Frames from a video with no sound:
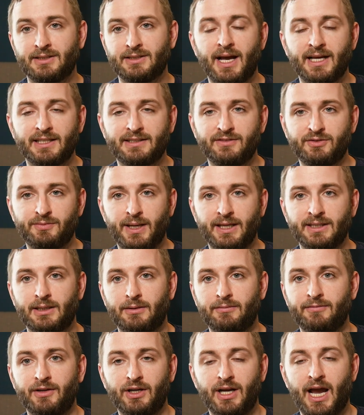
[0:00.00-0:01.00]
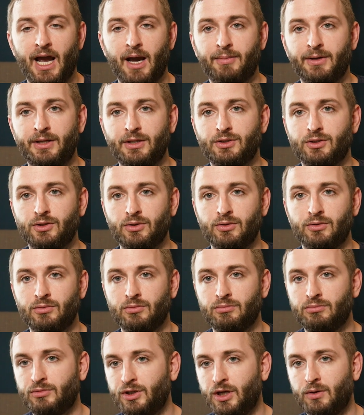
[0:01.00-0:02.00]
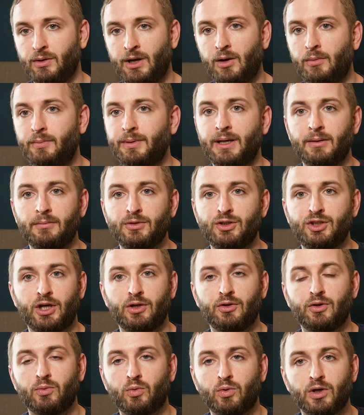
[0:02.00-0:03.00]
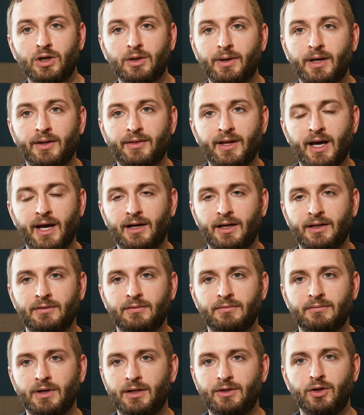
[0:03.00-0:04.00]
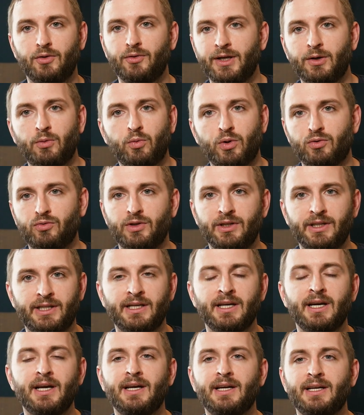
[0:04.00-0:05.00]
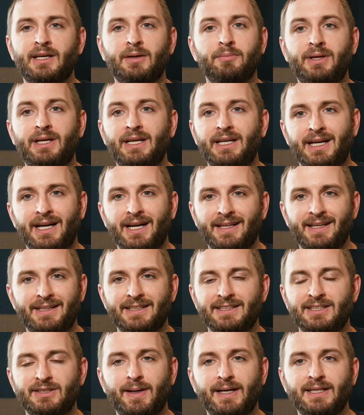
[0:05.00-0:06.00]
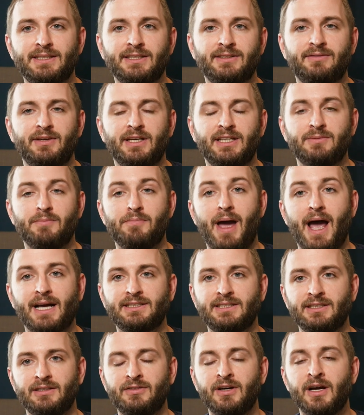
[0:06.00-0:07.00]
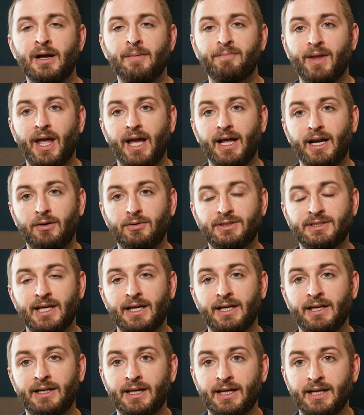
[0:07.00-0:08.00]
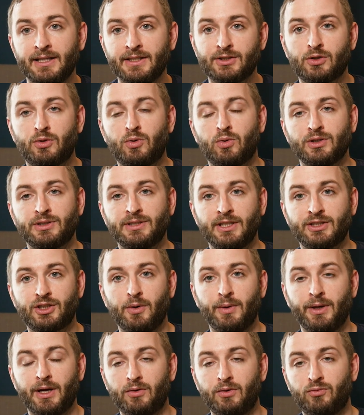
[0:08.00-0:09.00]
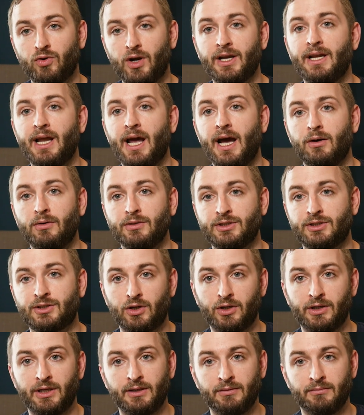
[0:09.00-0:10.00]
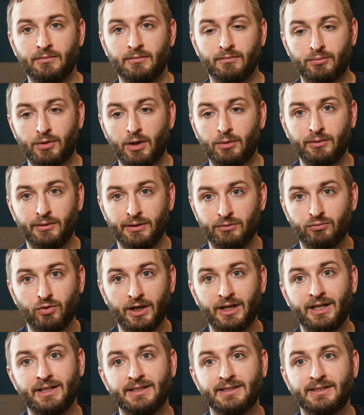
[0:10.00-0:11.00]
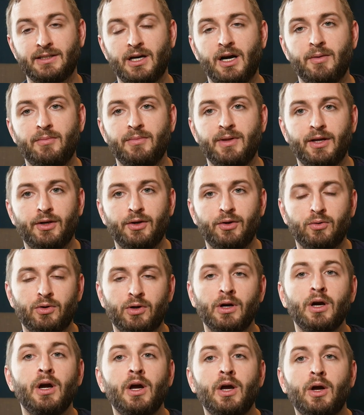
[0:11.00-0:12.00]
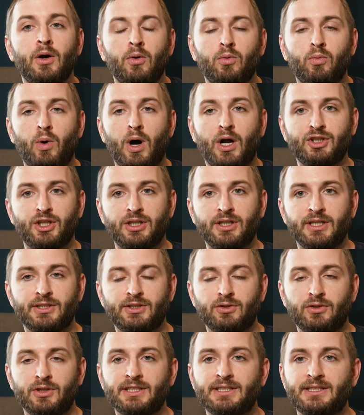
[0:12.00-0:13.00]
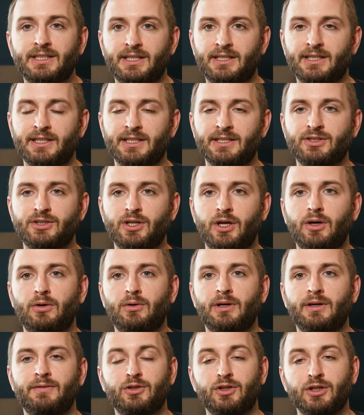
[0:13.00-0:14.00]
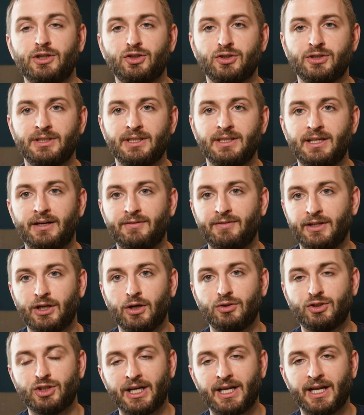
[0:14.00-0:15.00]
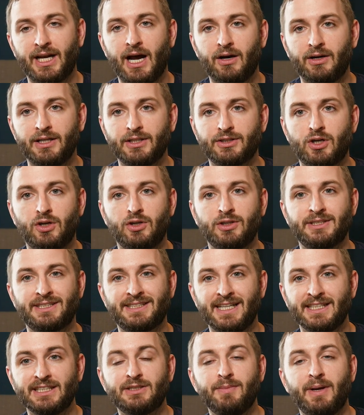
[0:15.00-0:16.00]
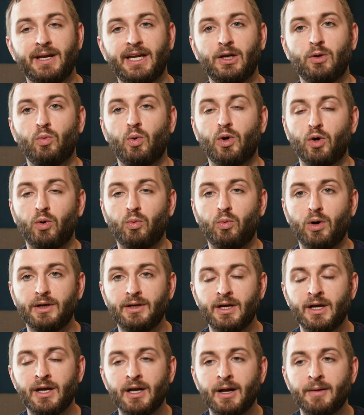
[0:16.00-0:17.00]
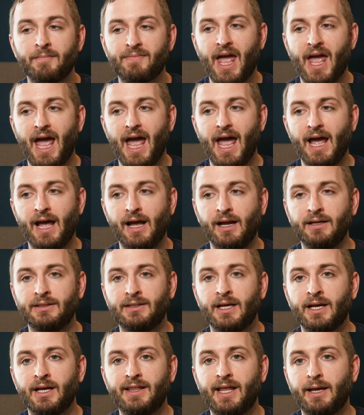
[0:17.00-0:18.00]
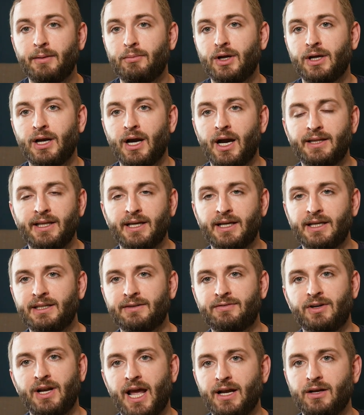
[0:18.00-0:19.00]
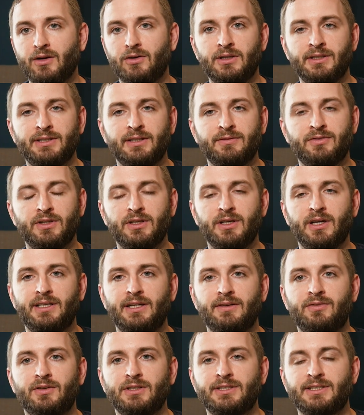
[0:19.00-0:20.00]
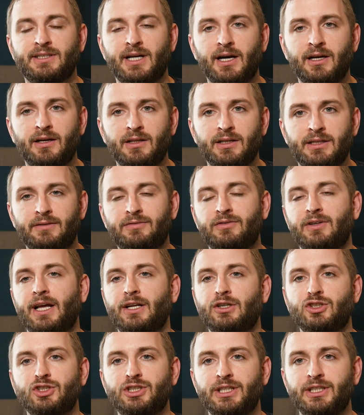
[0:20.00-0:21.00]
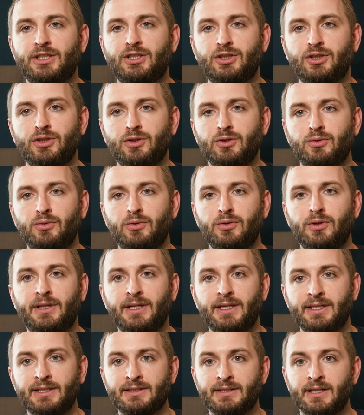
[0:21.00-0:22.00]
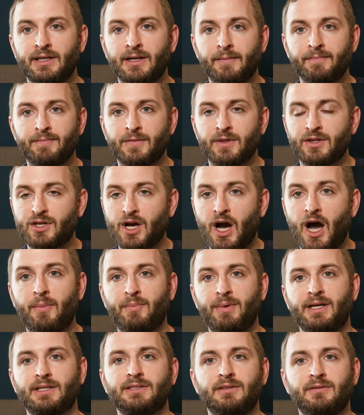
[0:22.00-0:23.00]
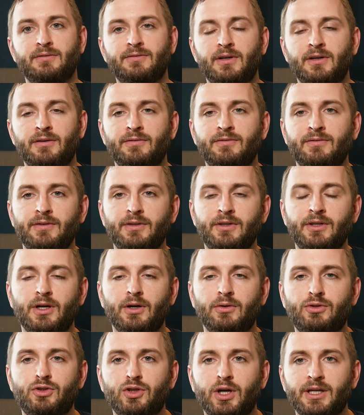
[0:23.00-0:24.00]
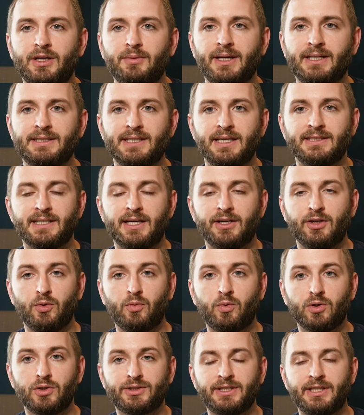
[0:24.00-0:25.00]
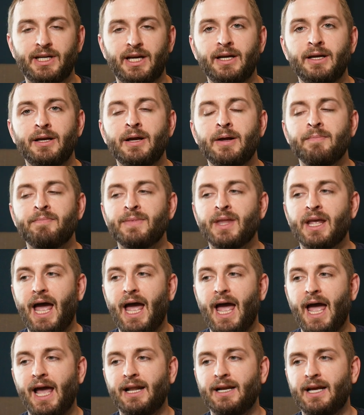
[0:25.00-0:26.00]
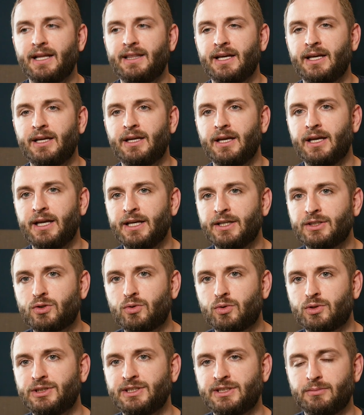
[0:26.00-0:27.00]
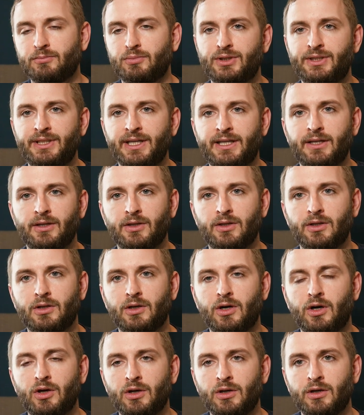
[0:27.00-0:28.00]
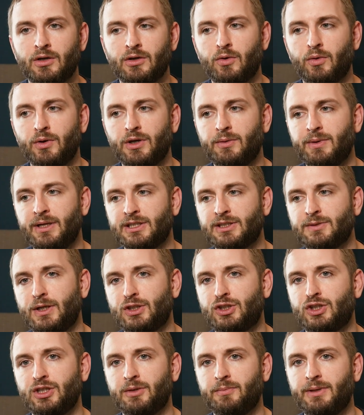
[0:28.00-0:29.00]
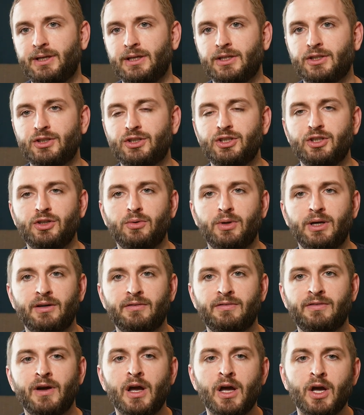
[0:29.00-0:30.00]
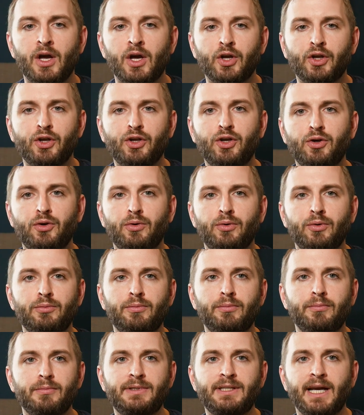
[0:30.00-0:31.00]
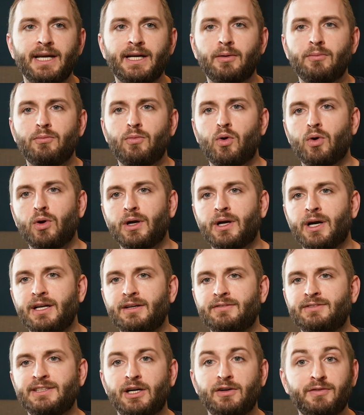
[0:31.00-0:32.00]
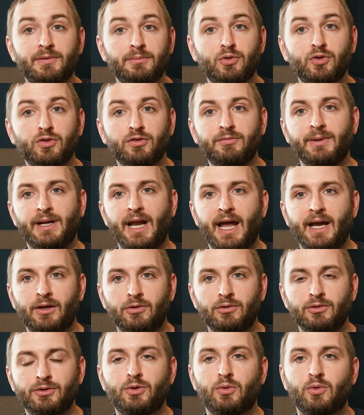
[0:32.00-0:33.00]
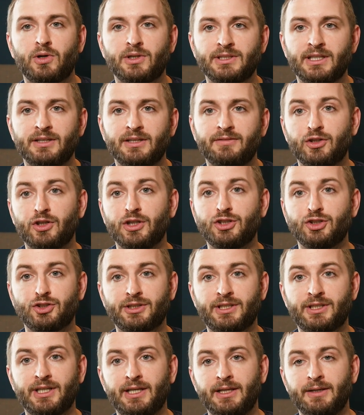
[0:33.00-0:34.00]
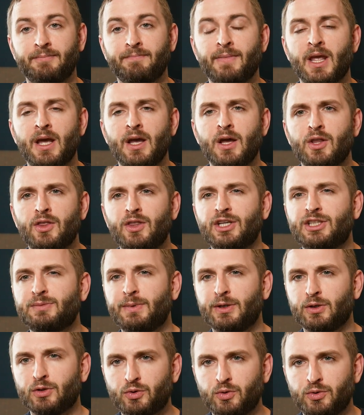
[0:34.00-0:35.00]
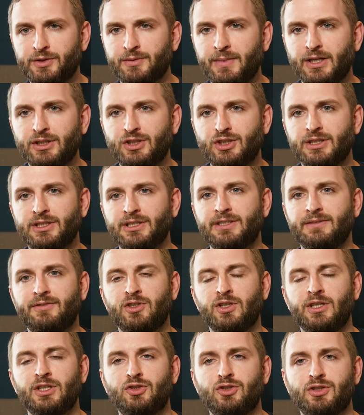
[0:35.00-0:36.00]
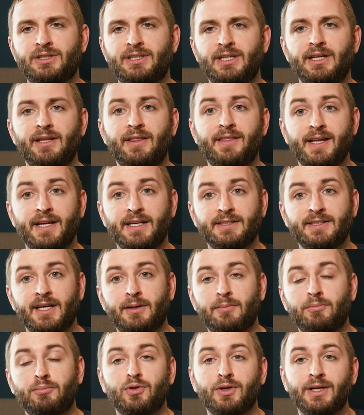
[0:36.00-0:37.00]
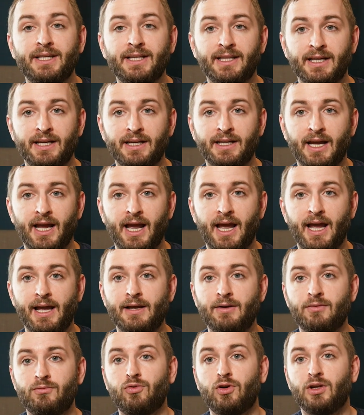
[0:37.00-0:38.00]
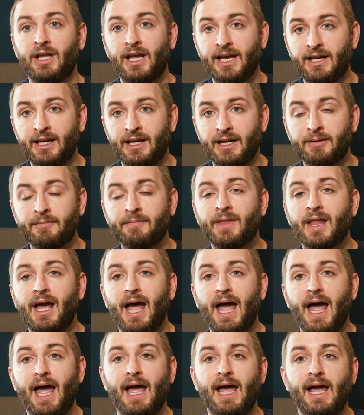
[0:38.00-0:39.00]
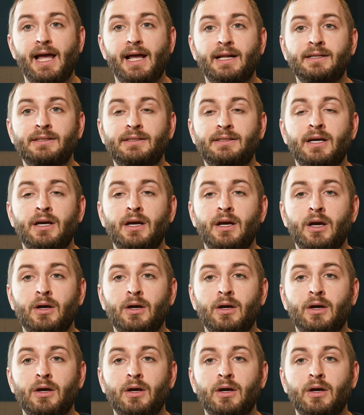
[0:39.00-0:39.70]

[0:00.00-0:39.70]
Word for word: It's a massive space, and I'm very happy to you know help him share the word about that. I, I don't think we're really competing. I think this space is, is massive, and I would say his course that's going on right now. It's starting probably right at this time that you're watching this or listening to this. So if you're interested, definitely go check it out. It's called Sense Making 101, and they bring i think a different angle a different a different style a different energy to these topics of of you know trying to make sense out of the world today and i think his courses in particular are going to be especially appealing to you if you take a more kind of self-improvement angle towards it if you're interested in the spiritual dimensions if you're interested in things like breathing and relating and